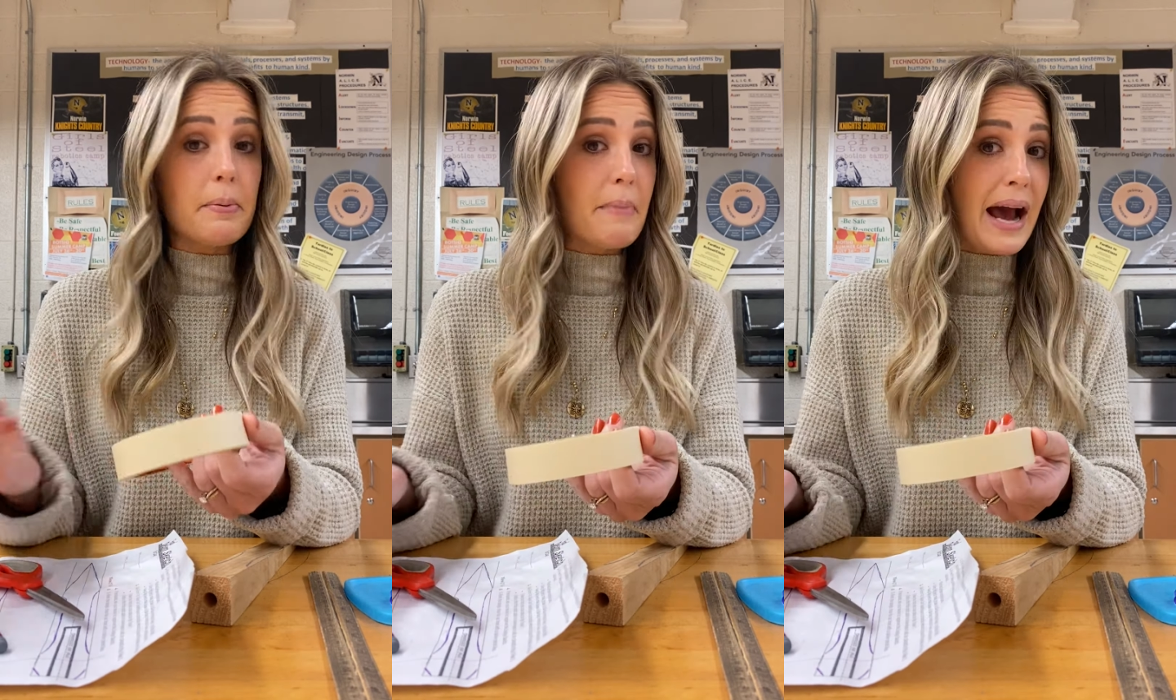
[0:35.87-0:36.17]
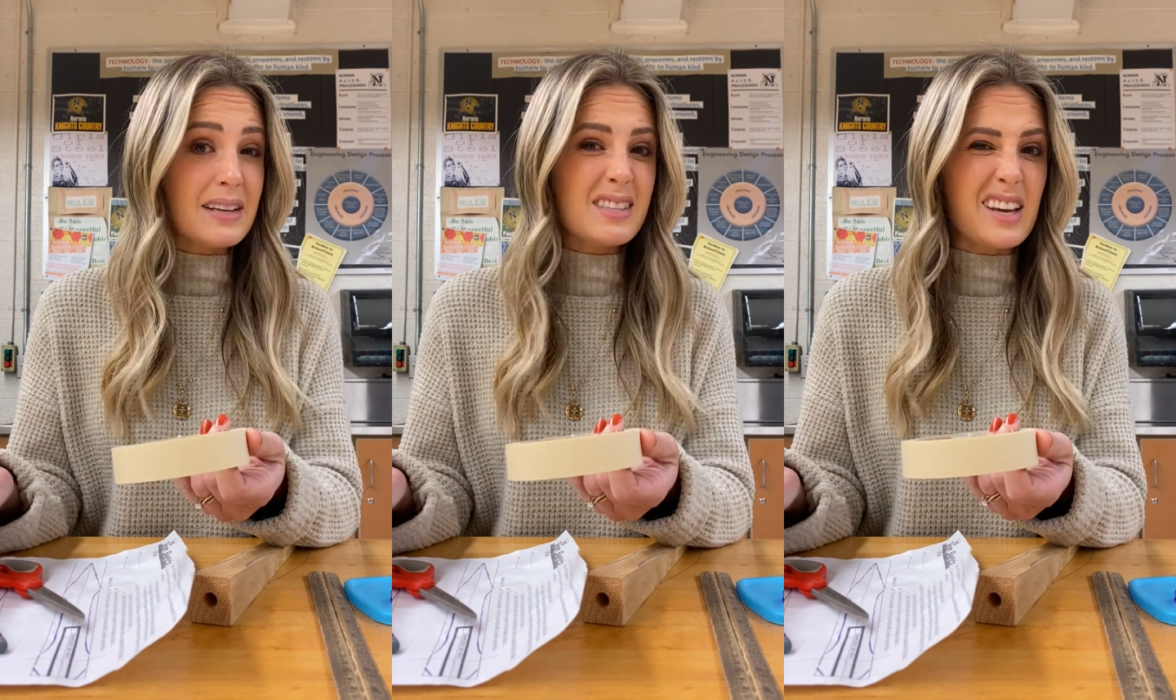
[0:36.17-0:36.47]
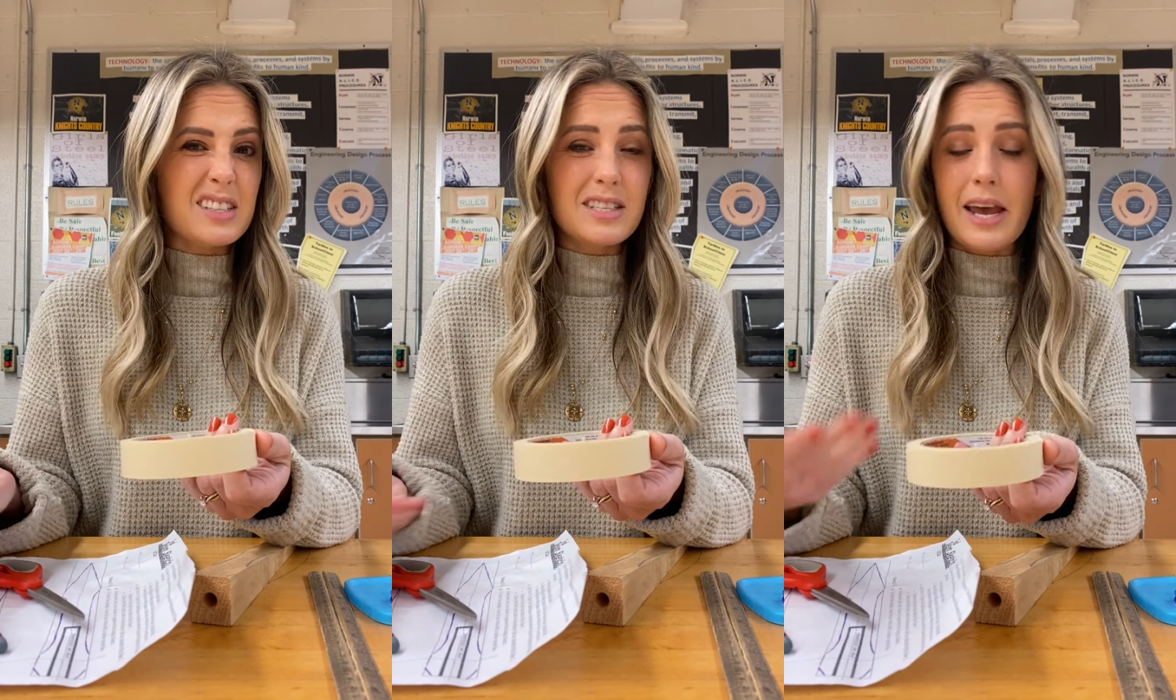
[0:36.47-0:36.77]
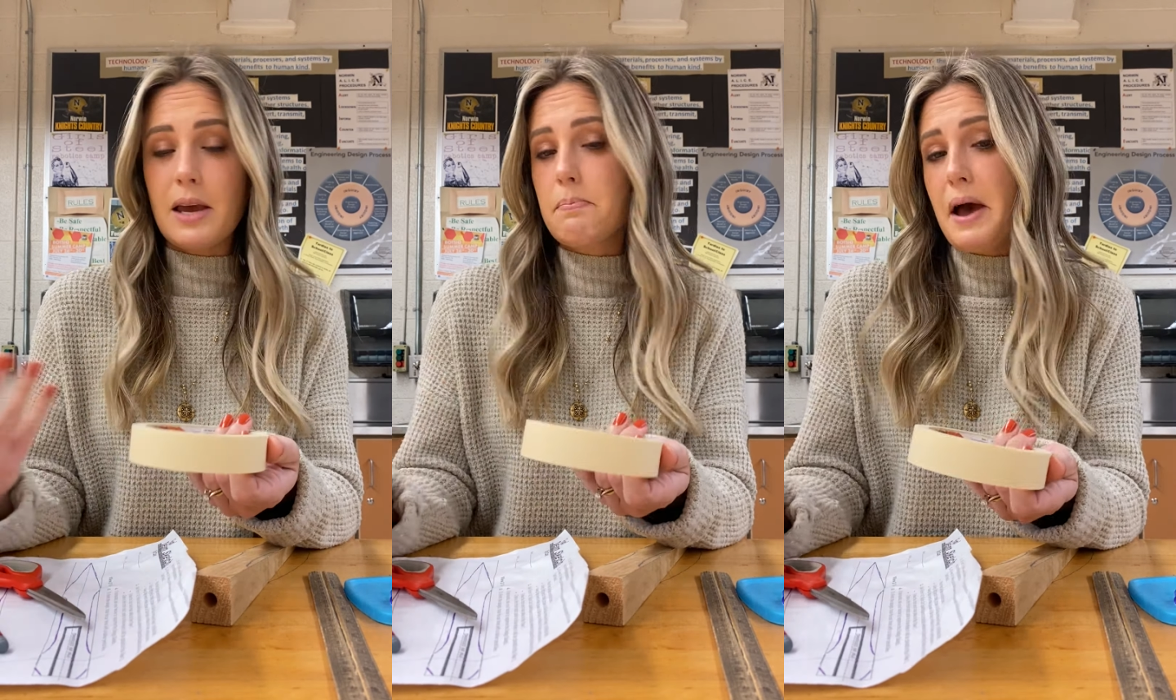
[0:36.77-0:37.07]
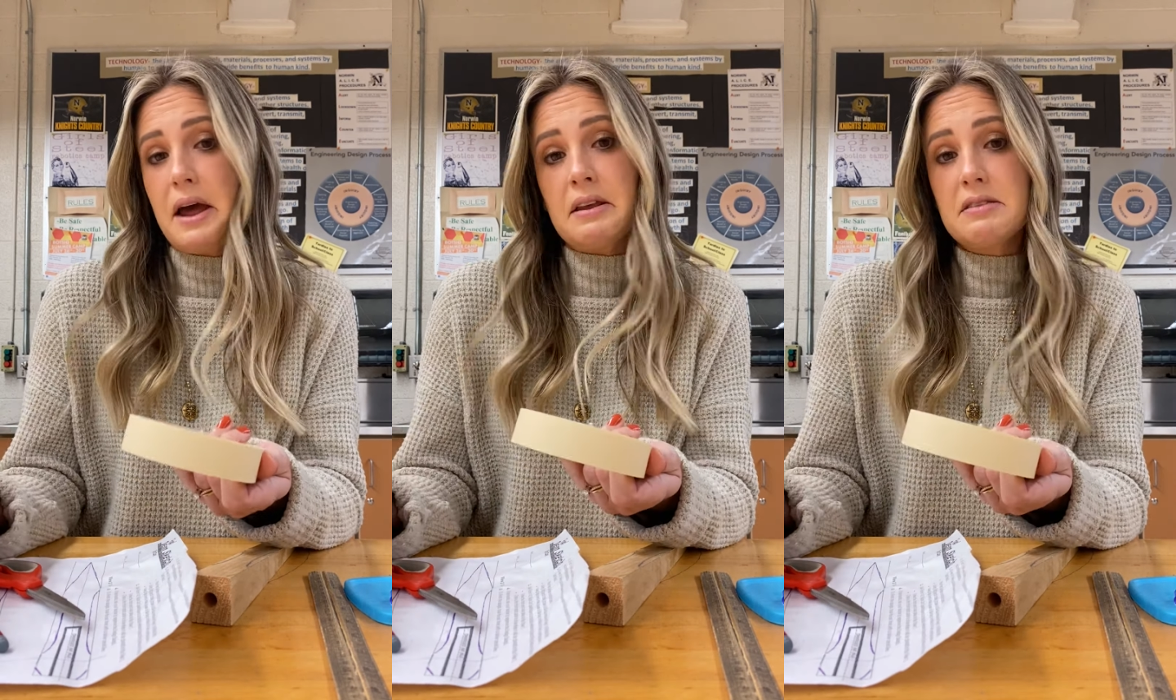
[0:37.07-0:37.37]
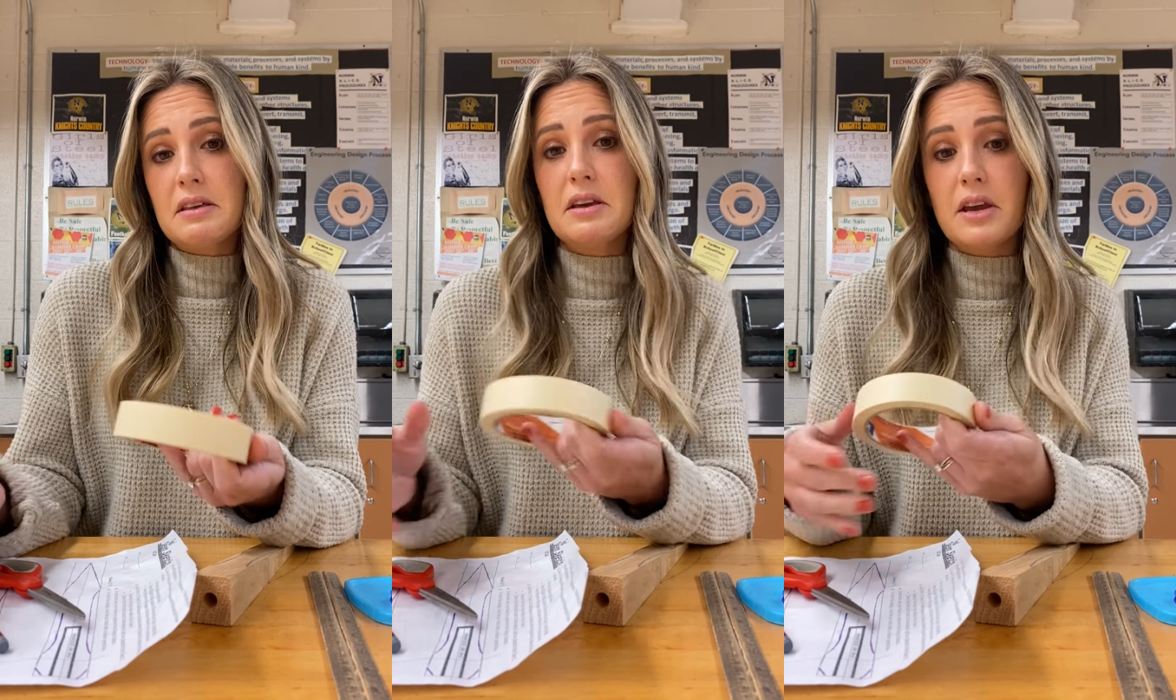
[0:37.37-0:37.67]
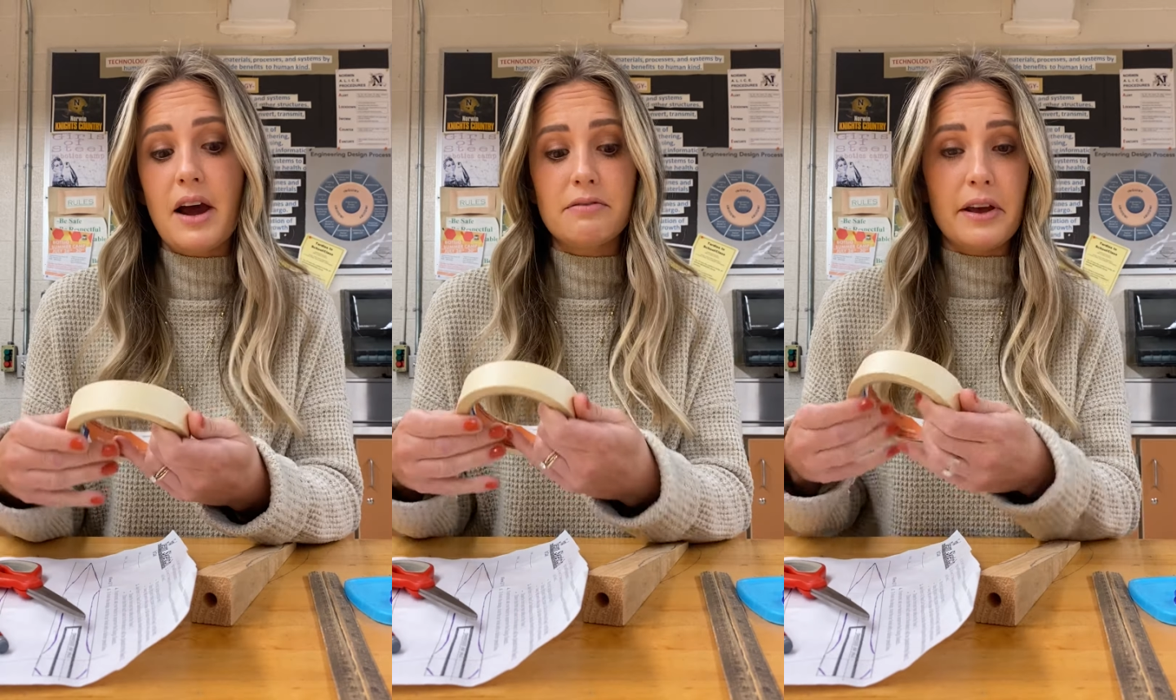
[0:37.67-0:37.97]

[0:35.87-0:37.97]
masking tape, anything that you have